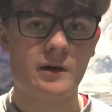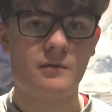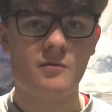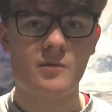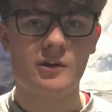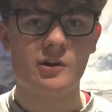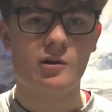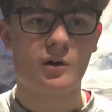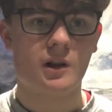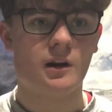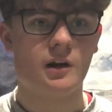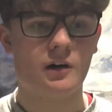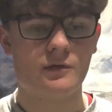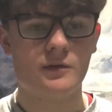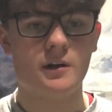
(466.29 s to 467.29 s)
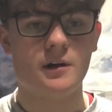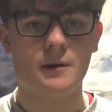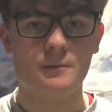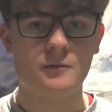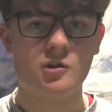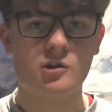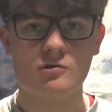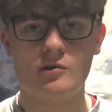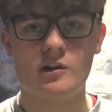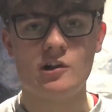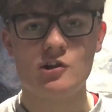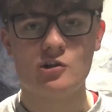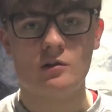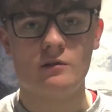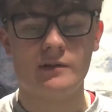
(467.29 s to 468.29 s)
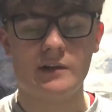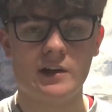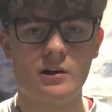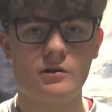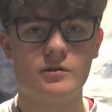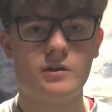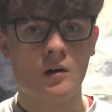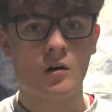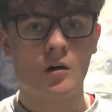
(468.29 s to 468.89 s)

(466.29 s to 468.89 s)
We've been doing a lot of the traditional videos.